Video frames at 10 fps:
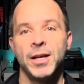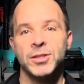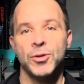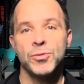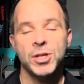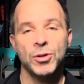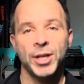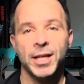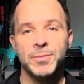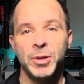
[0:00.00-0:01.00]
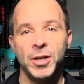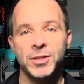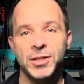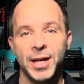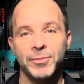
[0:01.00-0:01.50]
So the Yonex
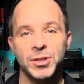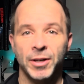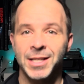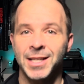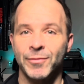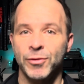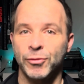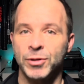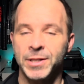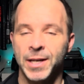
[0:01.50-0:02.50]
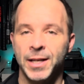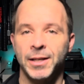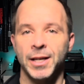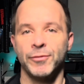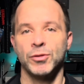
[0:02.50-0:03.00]
Percept
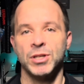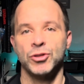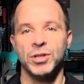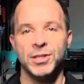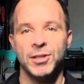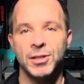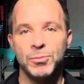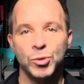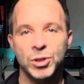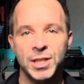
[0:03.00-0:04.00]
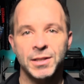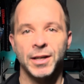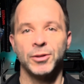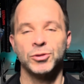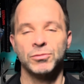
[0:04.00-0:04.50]
97310, if you're interested in more
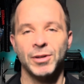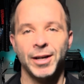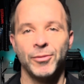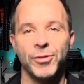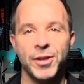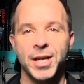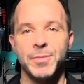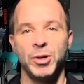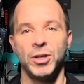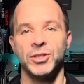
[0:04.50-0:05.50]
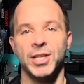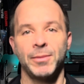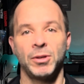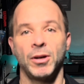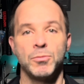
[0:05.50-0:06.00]
details around the
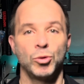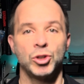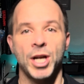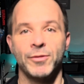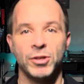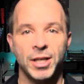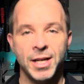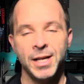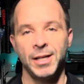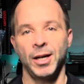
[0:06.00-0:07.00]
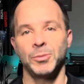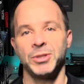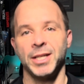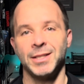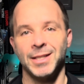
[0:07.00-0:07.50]
Percept line more generally,
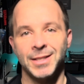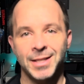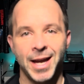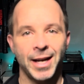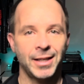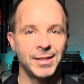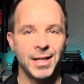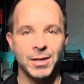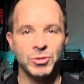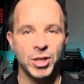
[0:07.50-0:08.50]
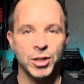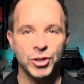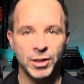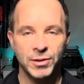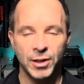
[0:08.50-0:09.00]
updated tech, name
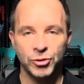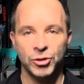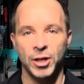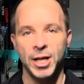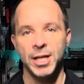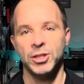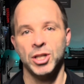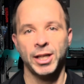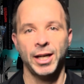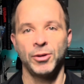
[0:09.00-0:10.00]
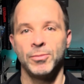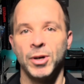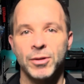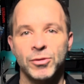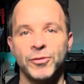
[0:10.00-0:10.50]
change, etc., check out
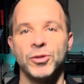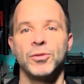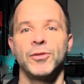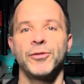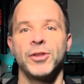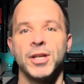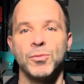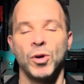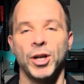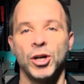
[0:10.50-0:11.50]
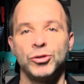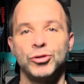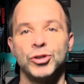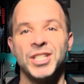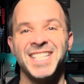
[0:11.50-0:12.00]
my review of the
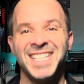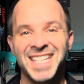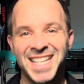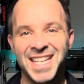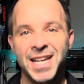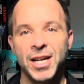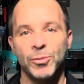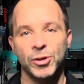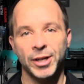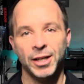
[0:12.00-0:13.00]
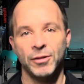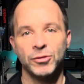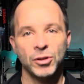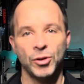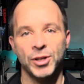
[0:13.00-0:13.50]
100D, where I
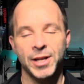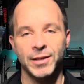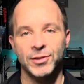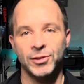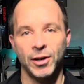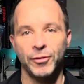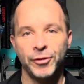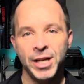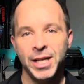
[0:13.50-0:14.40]
cover a lot of that stuff.